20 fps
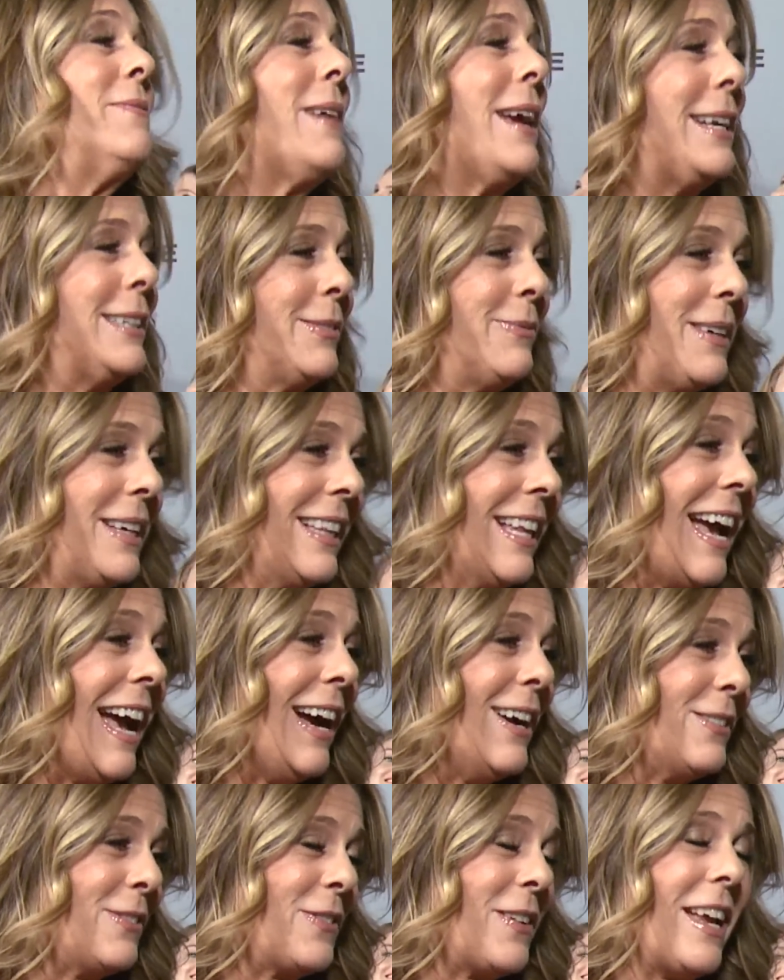makes me
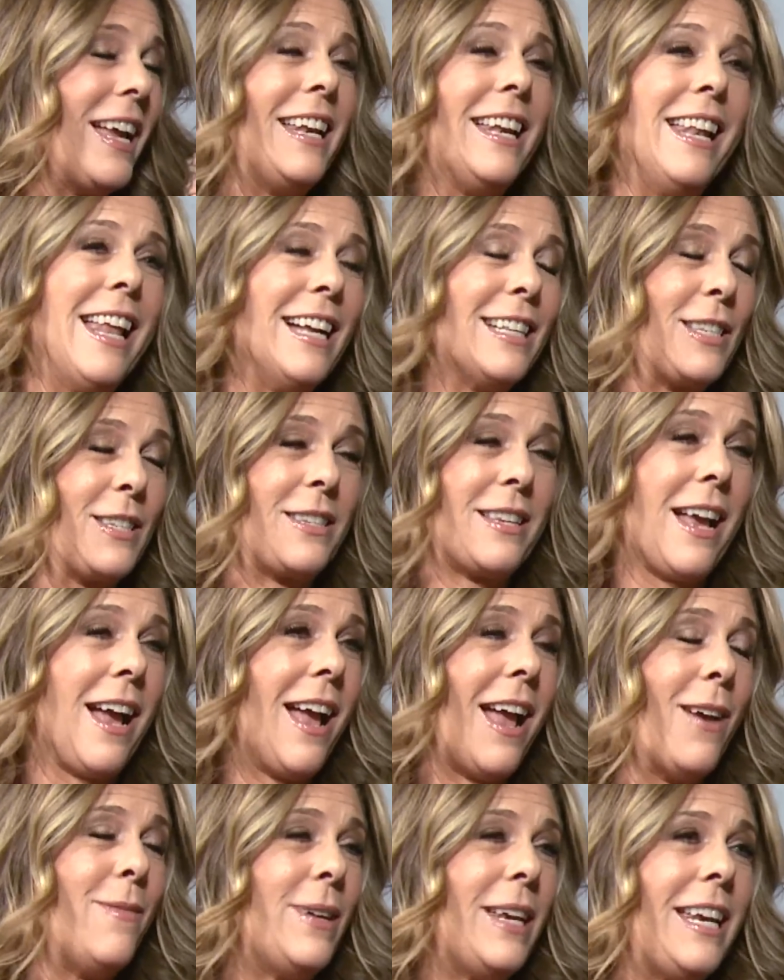laugh. And that's,
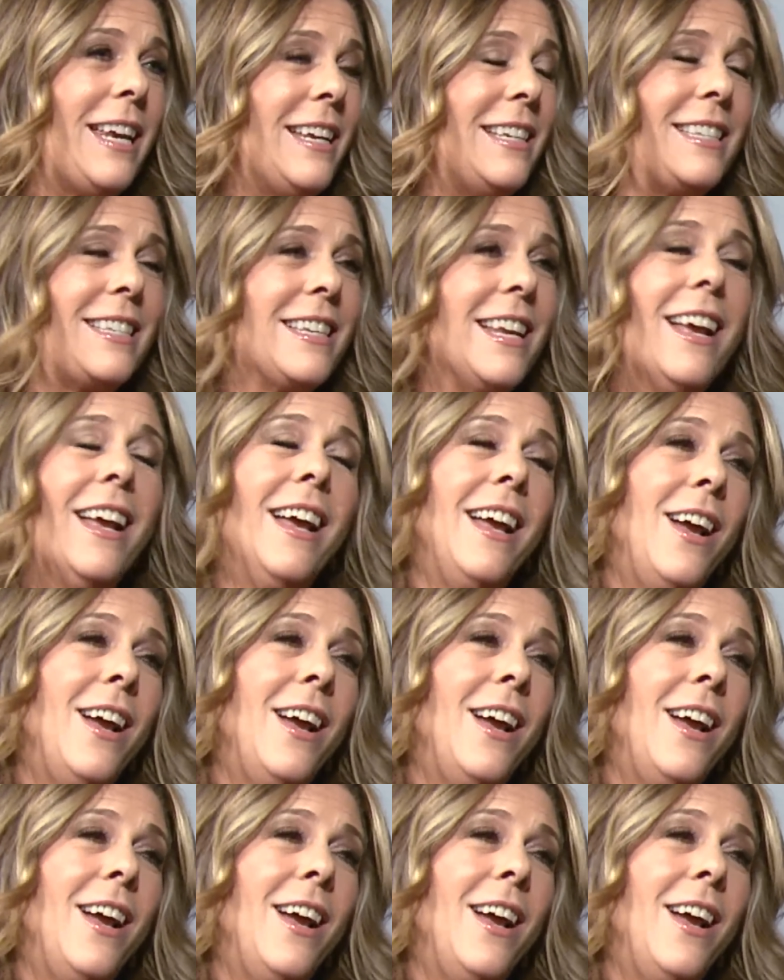I mean, he's,